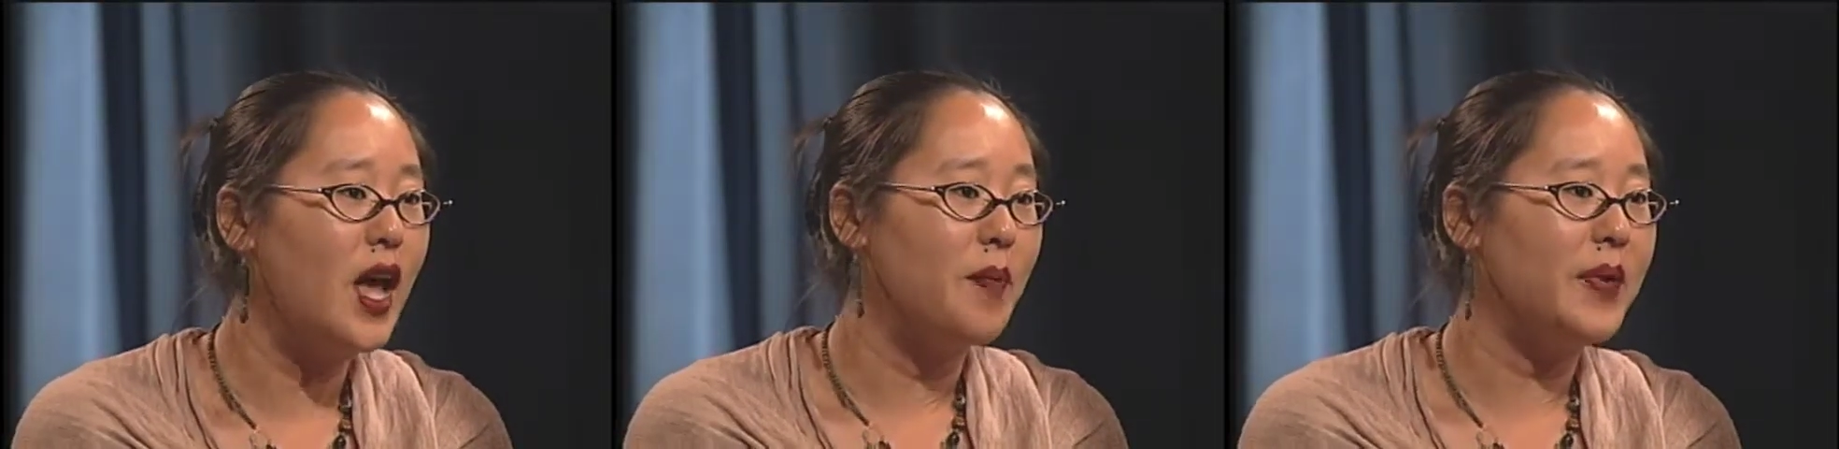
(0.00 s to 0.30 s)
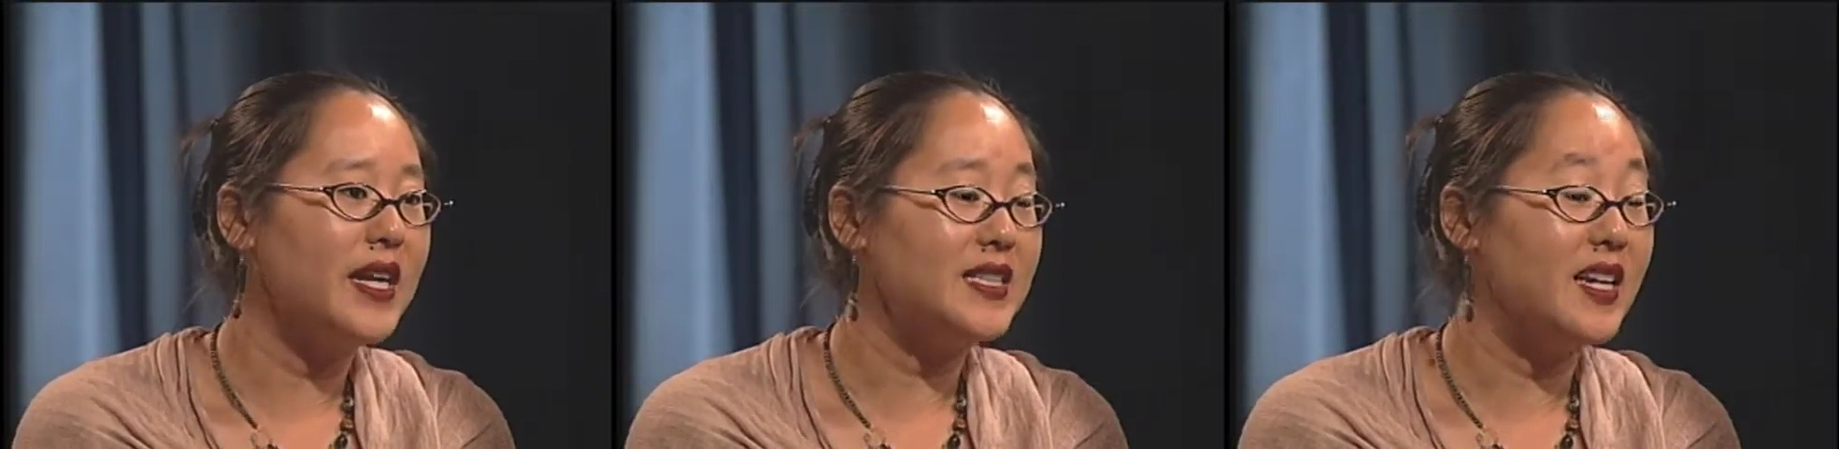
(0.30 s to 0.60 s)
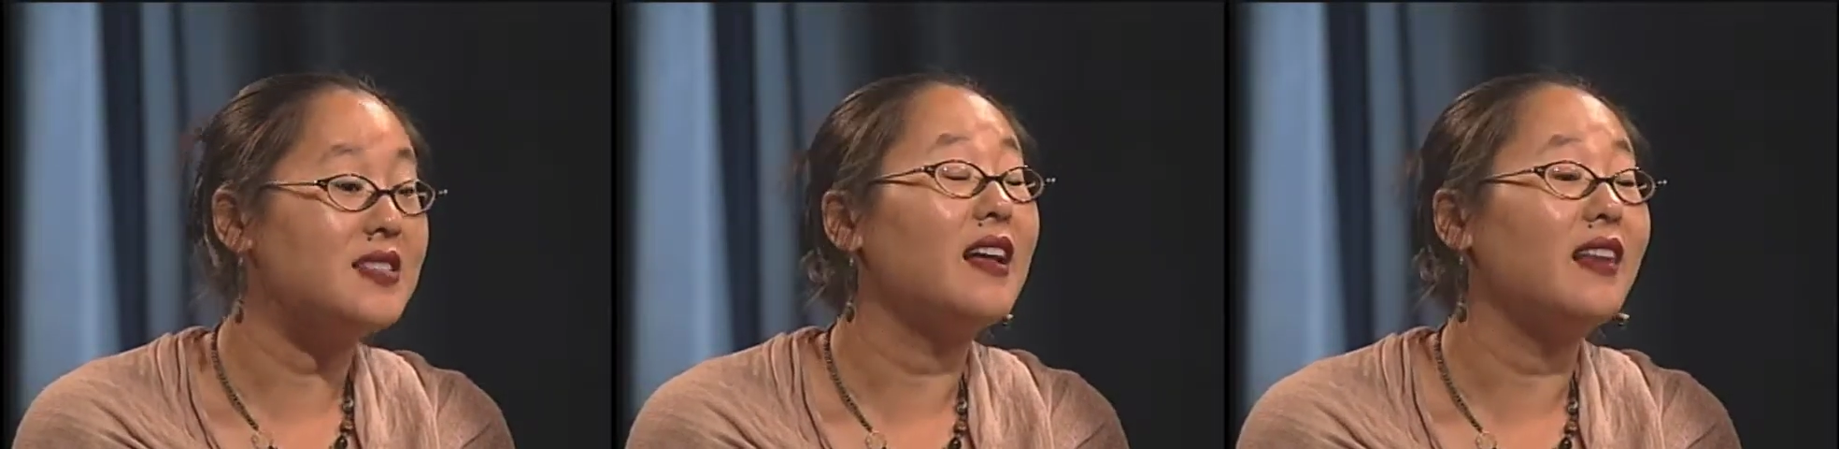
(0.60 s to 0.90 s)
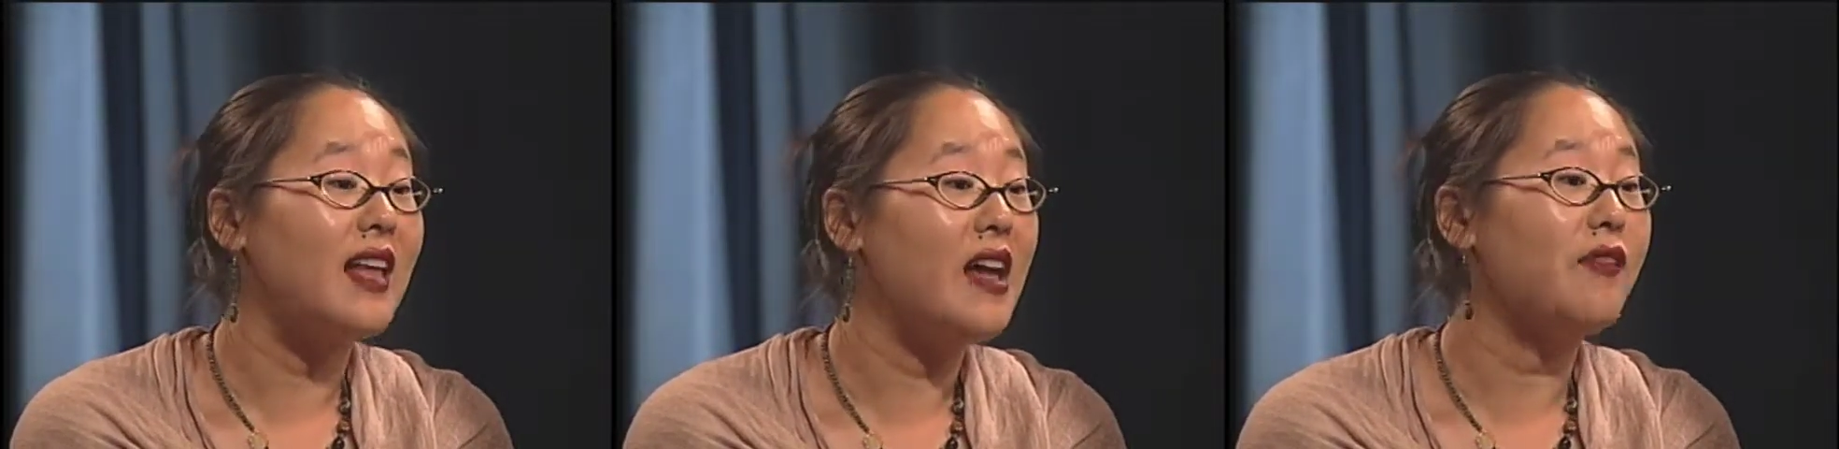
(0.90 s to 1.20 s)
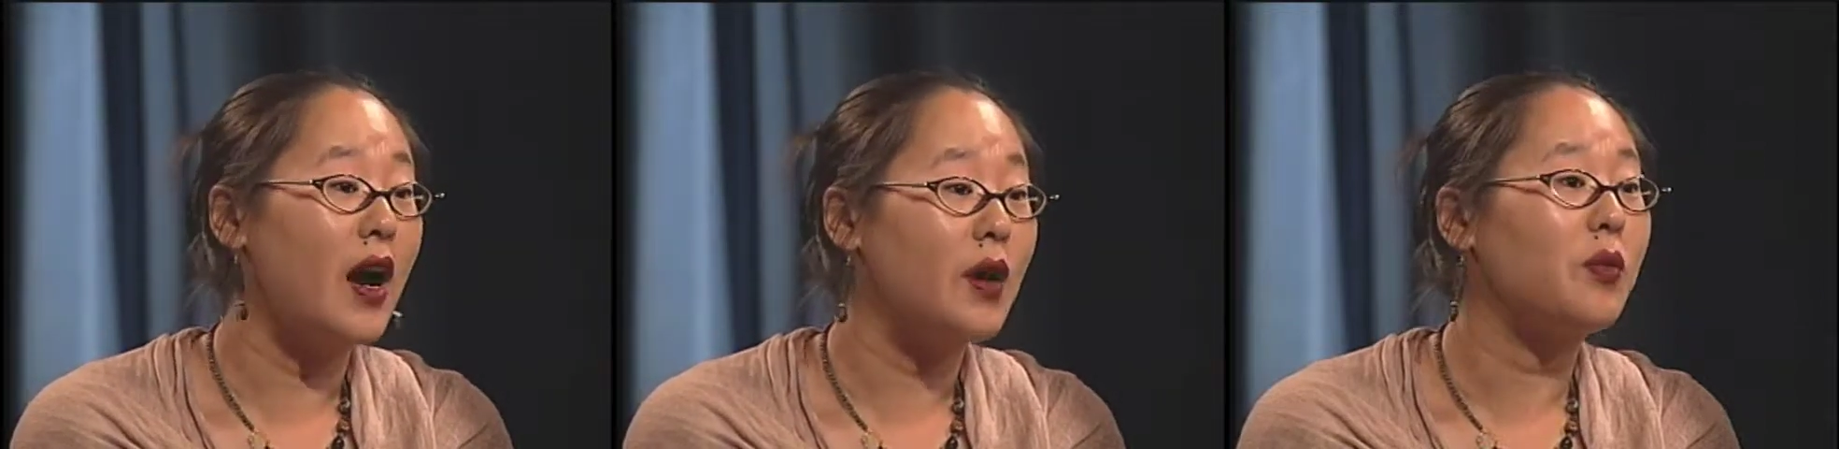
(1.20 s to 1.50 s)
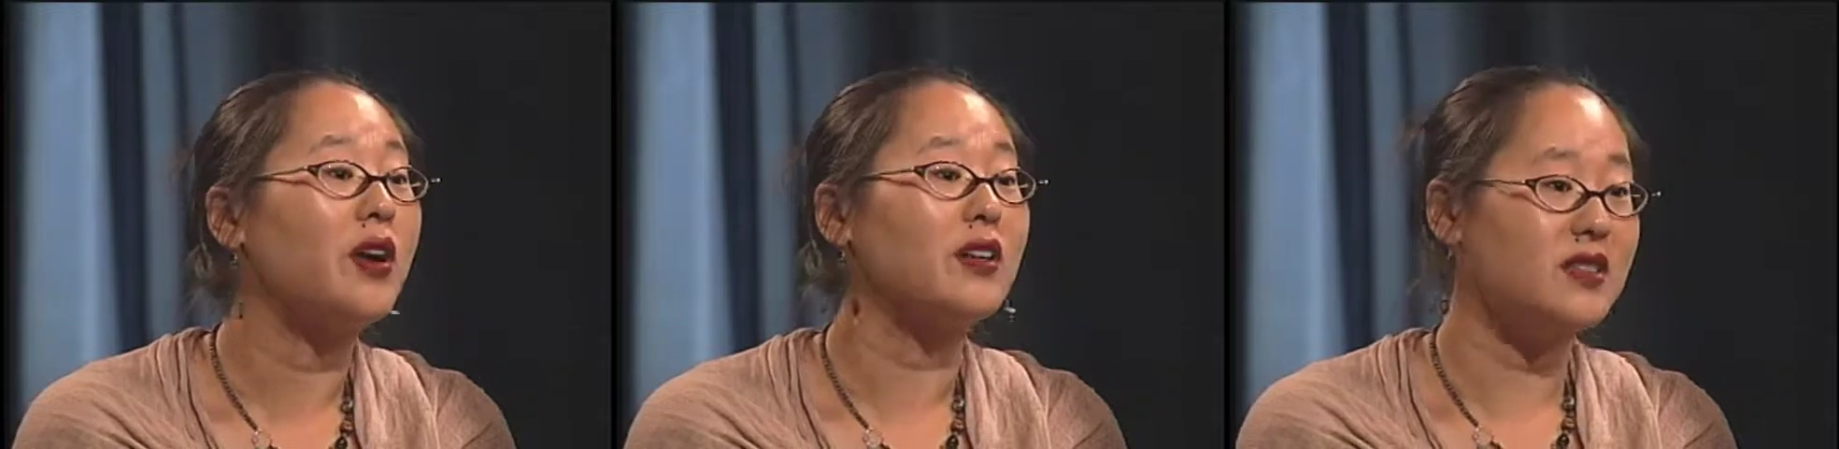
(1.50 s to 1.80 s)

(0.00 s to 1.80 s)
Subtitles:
But it takes a lot of hard work,